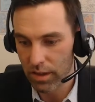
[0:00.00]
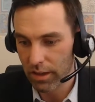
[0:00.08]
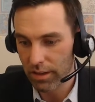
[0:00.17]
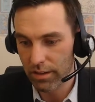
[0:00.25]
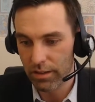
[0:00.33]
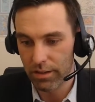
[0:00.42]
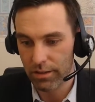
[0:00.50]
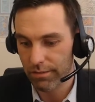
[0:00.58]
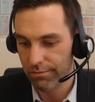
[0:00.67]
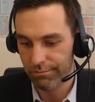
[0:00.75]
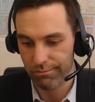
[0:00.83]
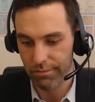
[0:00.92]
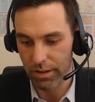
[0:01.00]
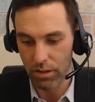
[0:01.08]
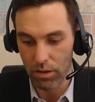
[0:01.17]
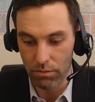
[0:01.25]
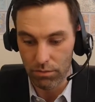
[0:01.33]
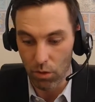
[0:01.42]
the
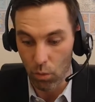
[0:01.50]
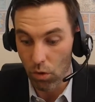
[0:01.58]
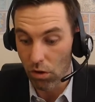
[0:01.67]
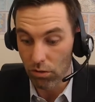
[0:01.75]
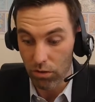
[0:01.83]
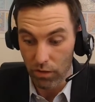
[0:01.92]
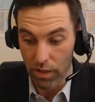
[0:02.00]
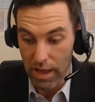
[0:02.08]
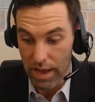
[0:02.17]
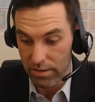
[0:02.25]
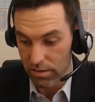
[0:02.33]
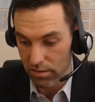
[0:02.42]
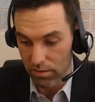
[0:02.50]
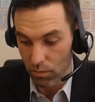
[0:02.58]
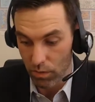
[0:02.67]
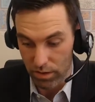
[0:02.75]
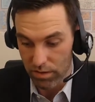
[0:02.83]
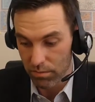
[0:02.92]
world over the last,
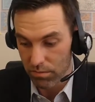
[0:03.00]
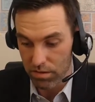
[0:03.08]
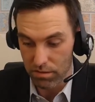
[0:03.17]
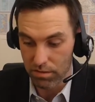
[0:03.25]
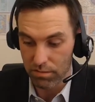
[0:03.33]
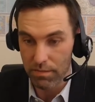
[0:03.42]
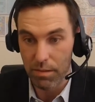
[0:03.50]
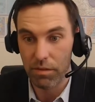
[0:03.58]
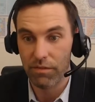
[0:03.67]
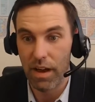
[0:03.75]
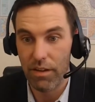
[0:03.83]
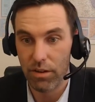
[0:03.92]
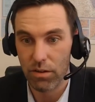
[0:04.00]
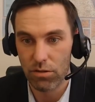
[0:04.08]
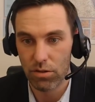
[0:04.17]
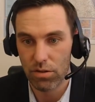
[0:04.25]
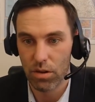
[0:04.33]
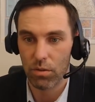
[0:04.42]
what it seems like, maybe 5
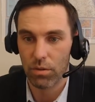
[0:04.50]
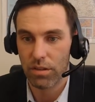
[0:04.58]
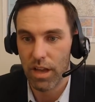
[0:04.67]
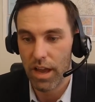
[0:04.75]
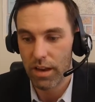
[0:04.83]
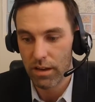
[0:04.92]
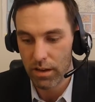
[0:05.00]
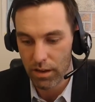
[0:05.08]
years or so, is that